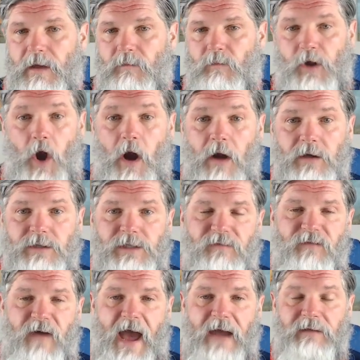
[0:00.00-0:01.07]
regardless of the
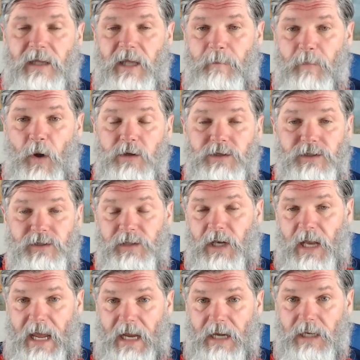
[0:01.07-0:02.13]
fact that they purchased the
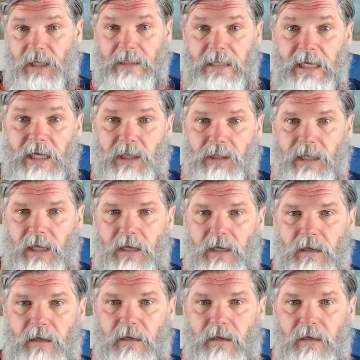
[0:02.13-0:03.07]
land legally